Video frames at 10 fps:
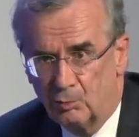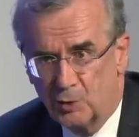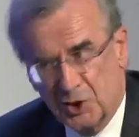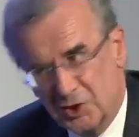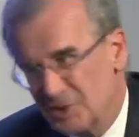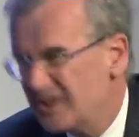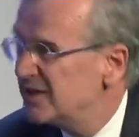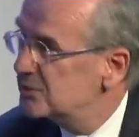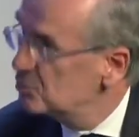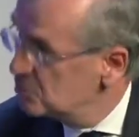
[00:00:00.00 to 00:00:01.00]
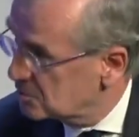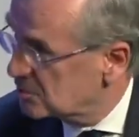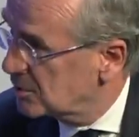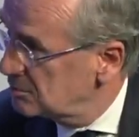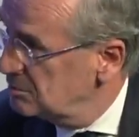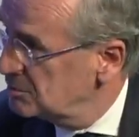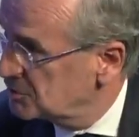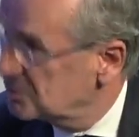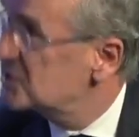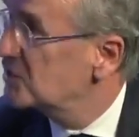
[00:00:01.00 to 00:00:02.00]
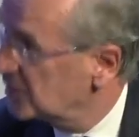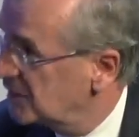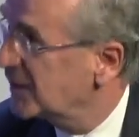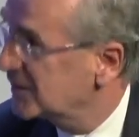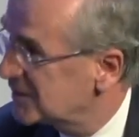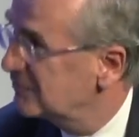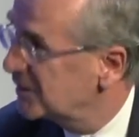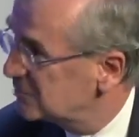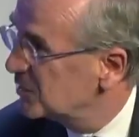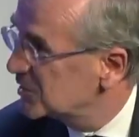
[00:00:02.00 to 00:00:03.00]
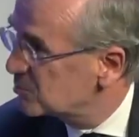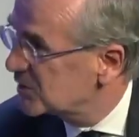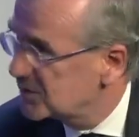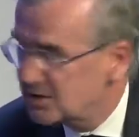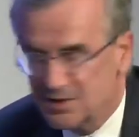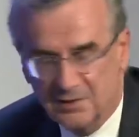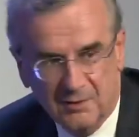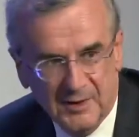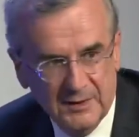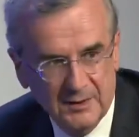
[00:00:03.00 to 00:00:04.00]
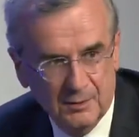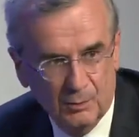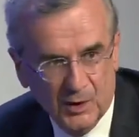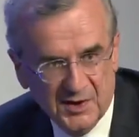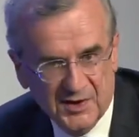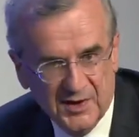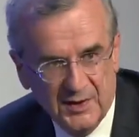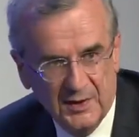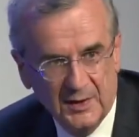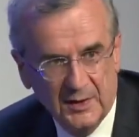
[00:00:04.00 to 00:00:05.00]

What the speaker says: which is at least neutral, so it's not negative, let me express it this way. We'll see.